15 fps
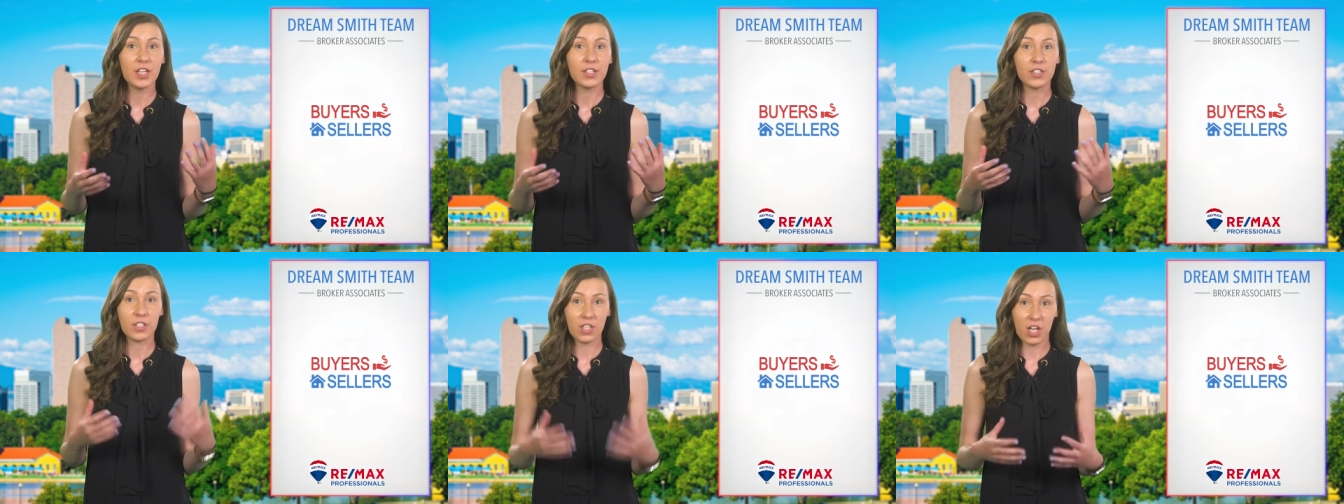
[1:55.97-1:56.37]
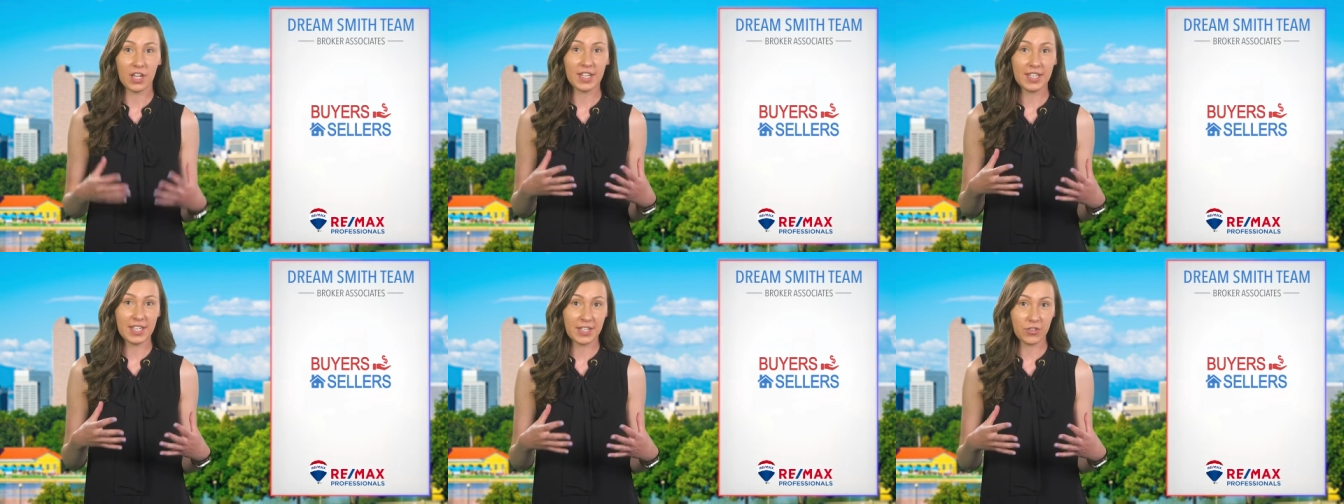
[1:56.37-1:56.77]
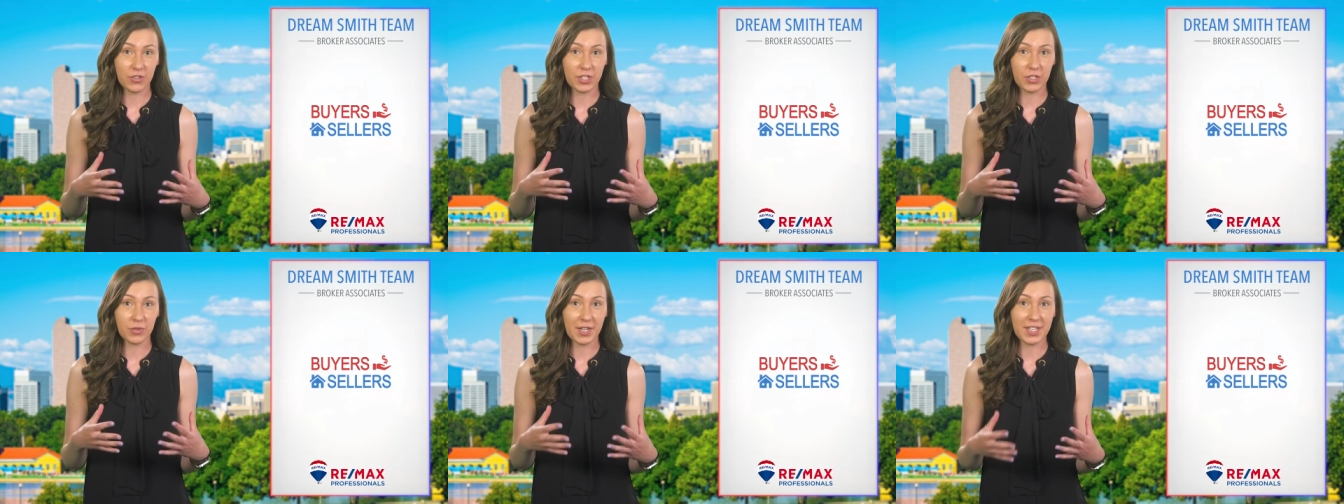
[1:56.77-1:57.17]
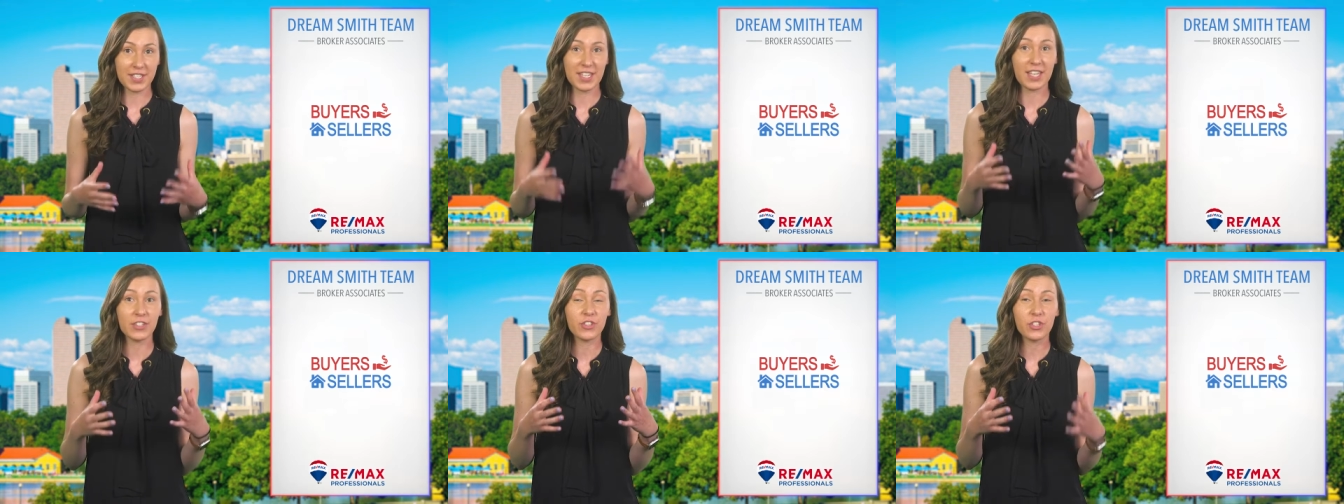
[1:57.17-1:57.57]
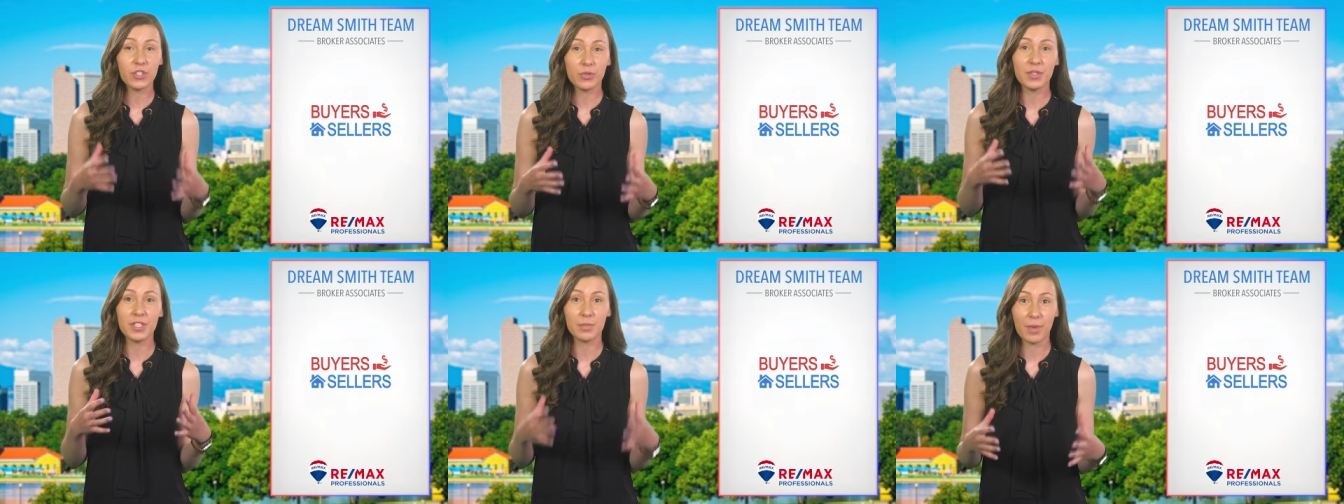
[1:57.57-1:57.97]
to lock in interest rates as
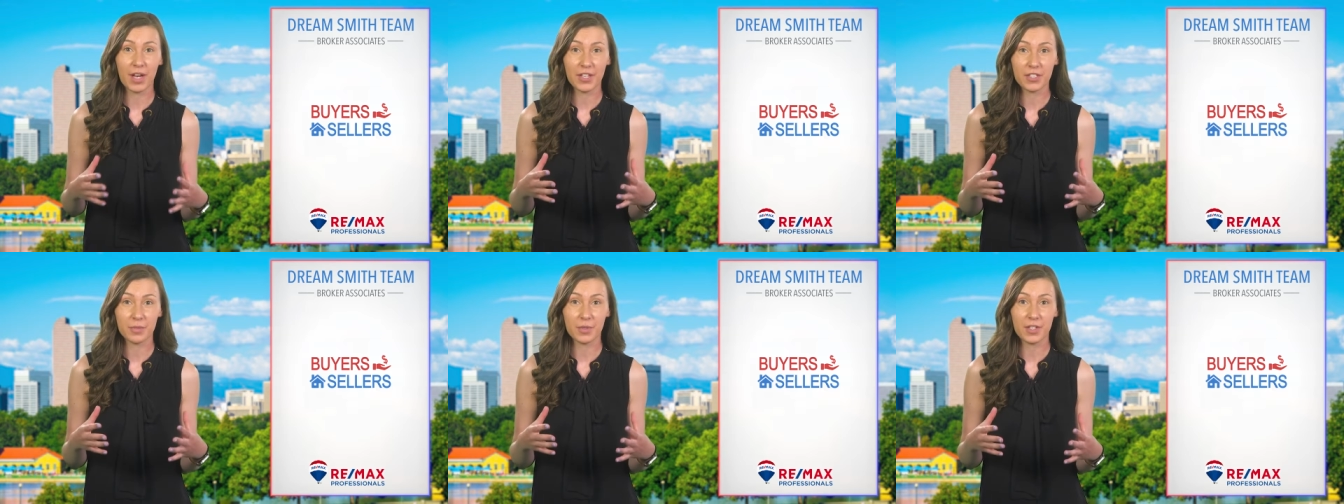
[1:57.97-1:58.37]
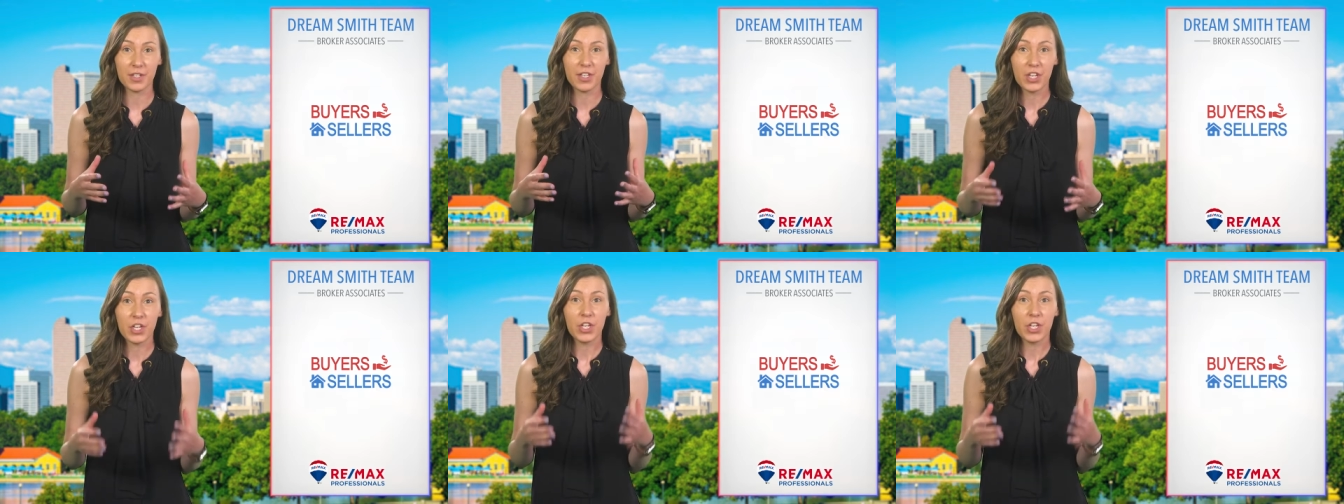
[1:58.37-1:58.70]
soon as possible.